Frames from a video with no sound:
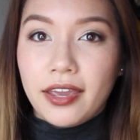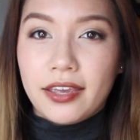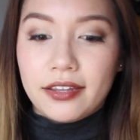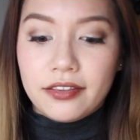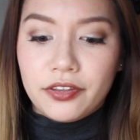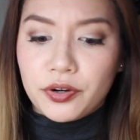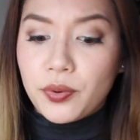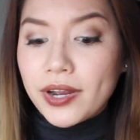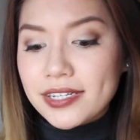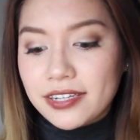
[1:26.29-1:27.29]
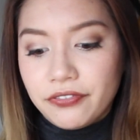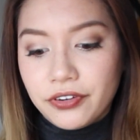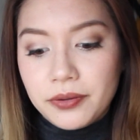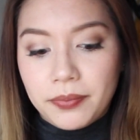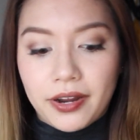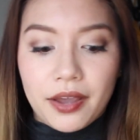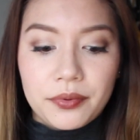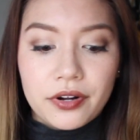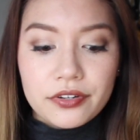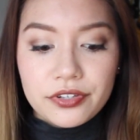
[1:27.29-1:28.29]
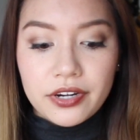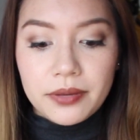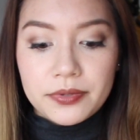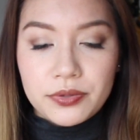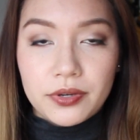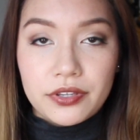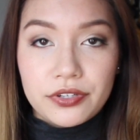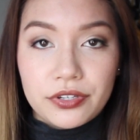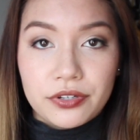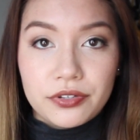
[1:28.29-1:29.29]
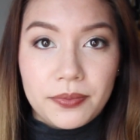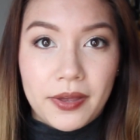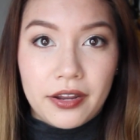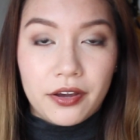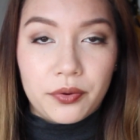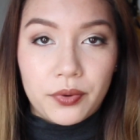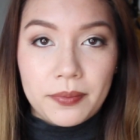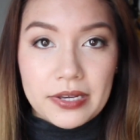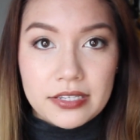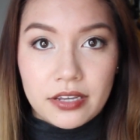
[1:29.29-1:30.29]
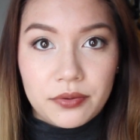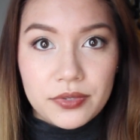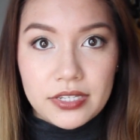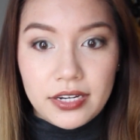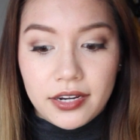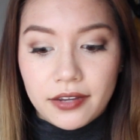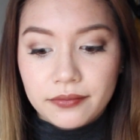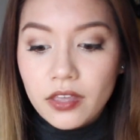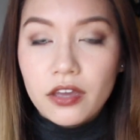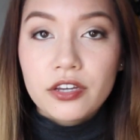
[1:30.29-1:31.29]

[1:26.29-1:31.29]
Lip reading: and they're quite different, but I would alternate between the two depending on what my skin was needing.